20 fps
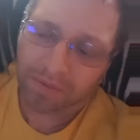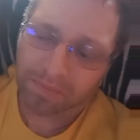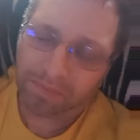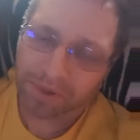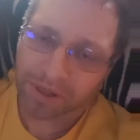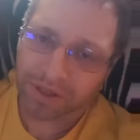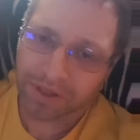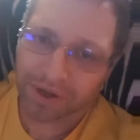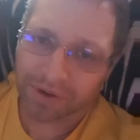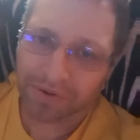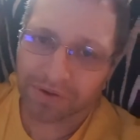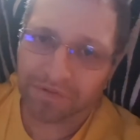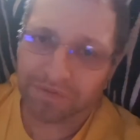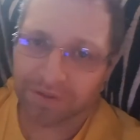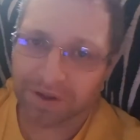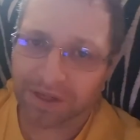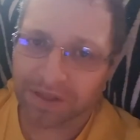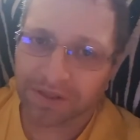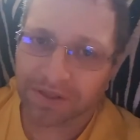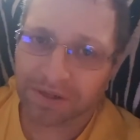but don't
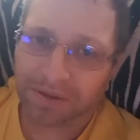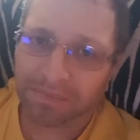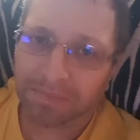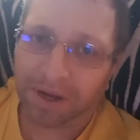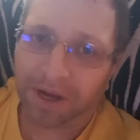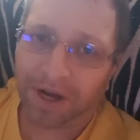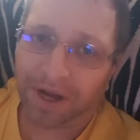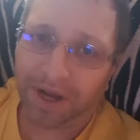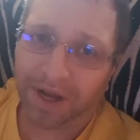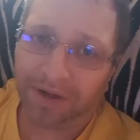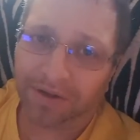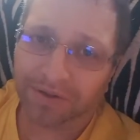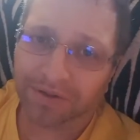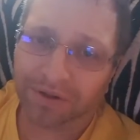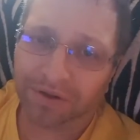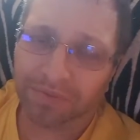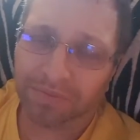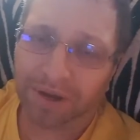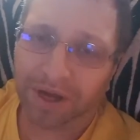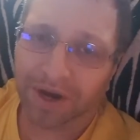offend somebody else
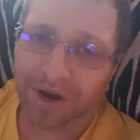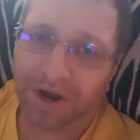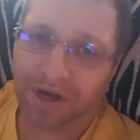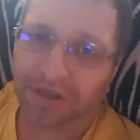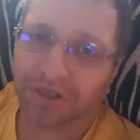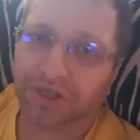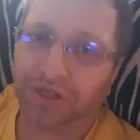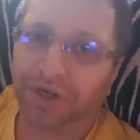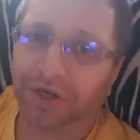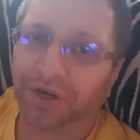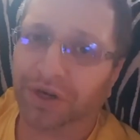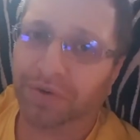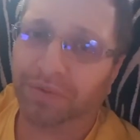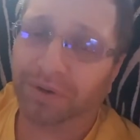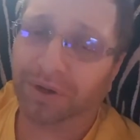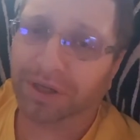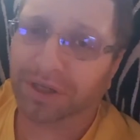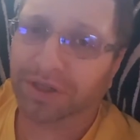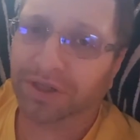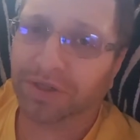who might not share your
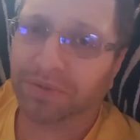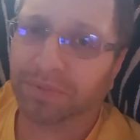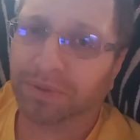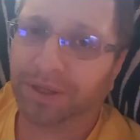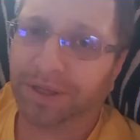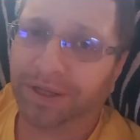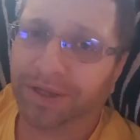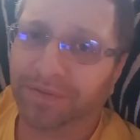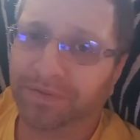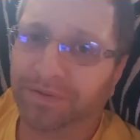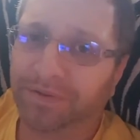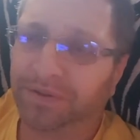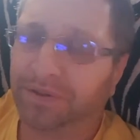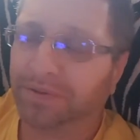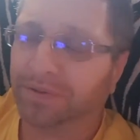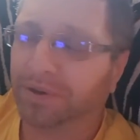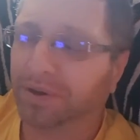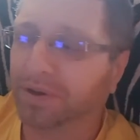religious beliefs